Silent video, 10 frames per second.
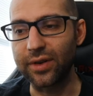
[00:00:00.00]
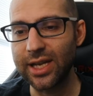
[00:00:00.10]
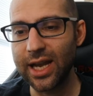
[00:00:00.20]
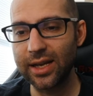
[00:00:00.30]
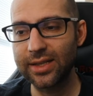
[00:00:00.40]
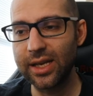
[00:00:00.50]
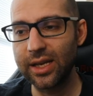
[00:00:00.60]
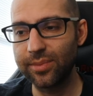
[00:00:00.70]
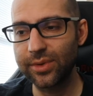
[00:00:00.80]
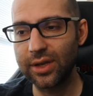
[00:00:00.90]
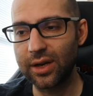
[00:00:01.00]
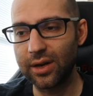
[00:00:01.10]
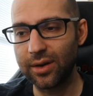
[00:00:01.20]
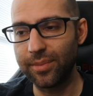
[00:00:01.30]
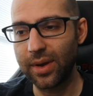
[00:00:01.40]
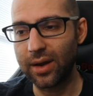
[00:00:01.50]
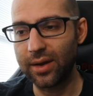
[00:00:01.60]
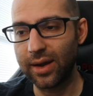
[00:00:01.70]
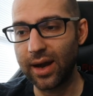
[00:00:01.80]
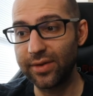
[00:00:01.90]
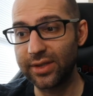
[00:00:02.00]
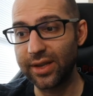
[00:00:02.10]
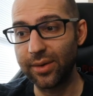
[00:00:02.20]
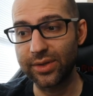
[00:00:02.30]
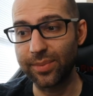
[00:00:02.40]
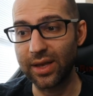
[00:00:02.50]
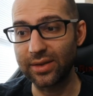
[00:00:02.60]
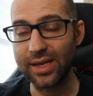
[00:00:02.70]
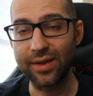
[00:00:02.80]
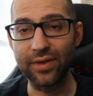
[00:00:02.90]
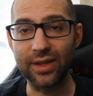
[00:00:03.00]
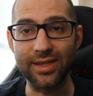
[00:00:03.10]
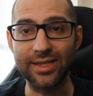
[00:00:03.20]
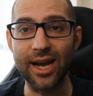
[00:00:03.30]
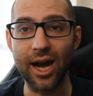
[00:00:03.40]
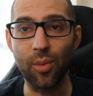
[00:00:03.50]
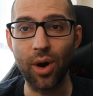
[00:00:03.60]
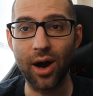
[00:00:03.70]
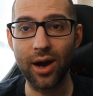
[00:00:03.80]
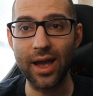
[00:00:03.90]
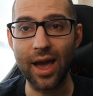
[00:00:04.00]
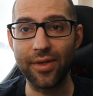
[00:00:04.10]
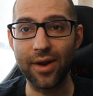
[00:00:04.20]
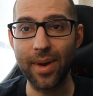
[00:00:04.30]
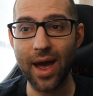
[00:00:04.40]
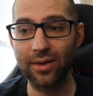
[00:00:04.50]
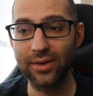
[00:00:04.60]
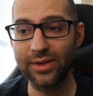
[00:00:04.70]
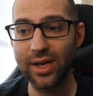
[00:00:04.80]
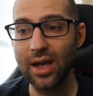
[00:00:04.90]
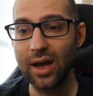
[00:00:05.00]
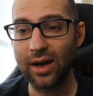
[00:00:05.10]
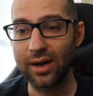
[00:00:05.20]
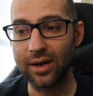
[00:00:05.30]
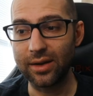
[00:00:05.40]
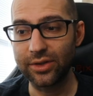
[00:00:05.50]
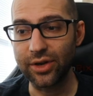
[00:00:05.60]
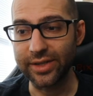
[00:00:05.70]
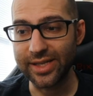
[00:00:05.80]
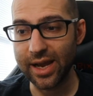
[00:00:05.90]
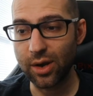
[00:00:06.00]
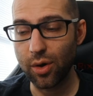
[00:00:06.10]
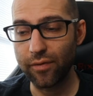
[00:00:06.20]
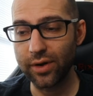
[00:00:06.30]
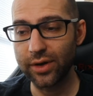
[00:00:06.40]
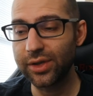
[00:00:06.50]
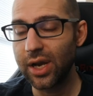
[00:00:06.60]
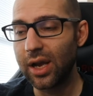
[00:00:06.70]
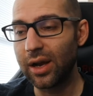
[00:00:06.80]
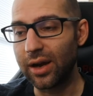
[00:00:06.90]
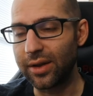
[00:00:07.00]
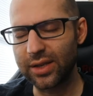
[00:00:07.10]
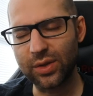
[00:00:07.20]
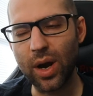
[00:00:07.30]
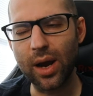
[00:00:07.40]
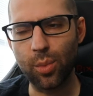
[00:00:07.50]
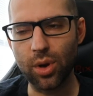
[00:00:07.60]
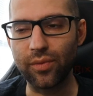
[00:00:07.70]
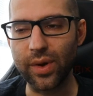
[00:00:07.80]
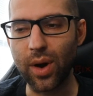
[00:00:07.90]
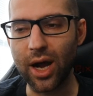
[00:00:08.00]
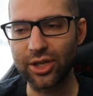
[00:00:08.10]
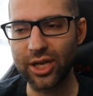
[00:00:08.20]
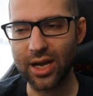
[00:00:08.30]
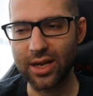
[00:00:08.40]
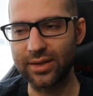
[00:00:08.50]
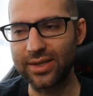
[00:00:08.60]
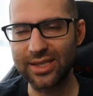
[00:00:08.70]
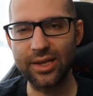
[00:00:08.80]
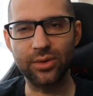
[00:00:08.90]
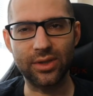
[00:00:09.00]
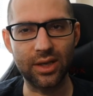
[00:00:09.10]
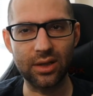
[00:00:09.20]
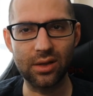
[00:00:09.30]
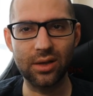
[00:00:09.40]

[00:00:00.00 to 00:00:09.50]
tag teams. Obviously, there were some things to even like DIY and their battles during takeovers. This is why I want to rewatch it, kind of see those little,